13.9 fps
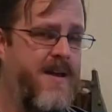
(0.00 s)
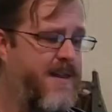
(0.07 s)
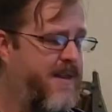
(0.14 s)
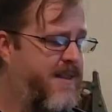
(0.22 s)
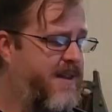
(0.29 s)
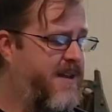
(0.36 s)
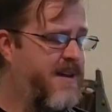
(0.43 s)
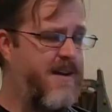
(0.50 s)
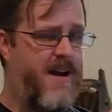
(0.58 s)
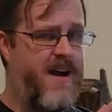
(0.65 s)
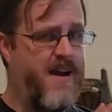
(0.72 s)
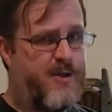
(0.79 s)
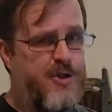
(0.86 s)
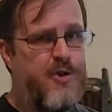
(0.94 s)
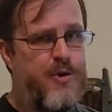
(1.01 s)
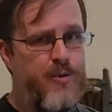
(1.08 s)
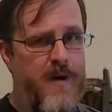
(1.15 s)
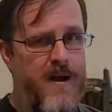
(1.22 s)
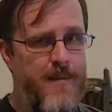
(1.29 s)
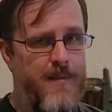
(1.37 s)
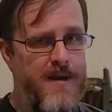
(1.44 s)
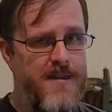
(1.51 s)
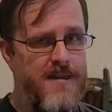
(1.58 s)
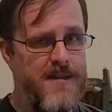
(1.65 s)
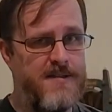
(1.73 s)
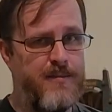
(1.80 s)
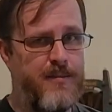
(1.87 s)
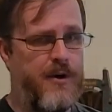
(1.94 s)
then I do recommend
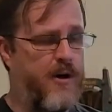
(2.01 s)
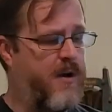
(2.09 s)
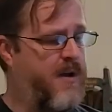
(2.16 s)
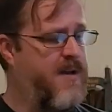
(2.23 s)
this book.